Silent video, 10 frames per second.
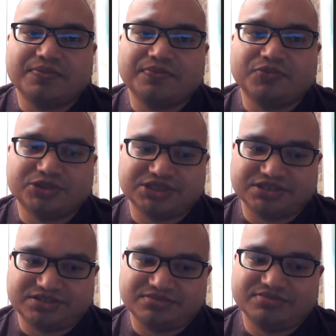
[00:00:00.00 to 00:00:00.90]
which
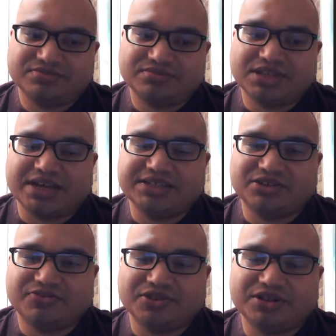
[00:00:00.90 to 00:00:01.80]
is the ideal
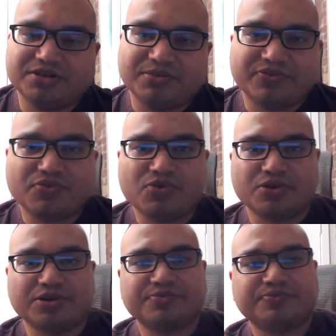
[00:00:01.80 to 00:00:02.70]
for the number
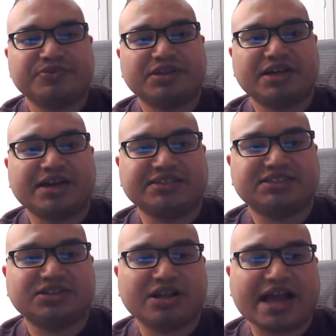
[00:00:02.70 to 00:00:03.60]
four, I
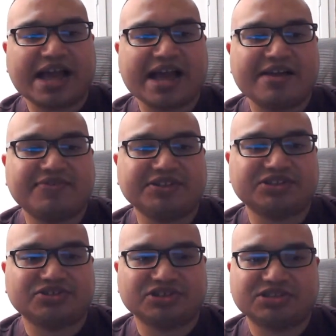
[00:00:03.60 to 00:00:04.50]
still have a
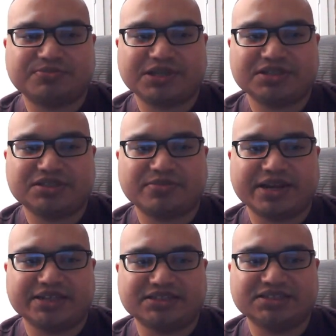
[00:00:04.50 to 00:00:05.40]
certain spin to my
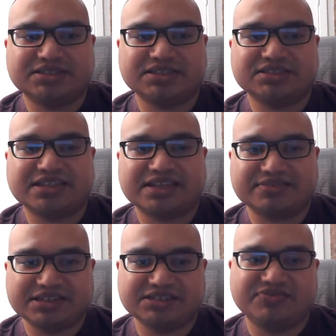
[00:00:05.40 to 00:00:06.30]
existence that
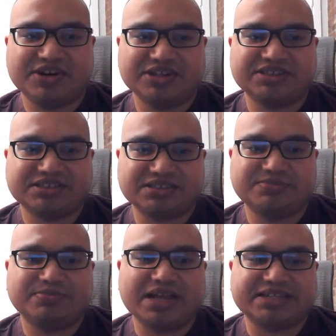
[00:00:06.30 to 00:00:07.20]
is very
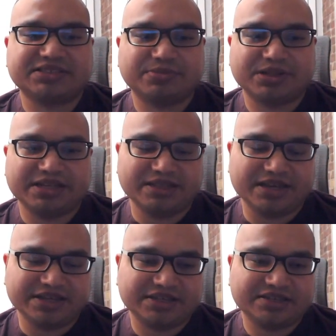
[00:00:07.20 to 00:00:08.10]
sleep blast play
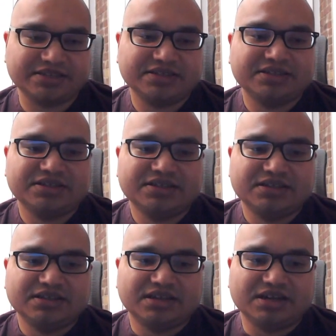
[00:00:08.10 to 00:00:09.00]
like.
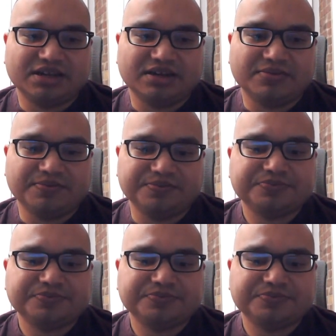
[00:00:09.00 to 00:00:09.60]
Um,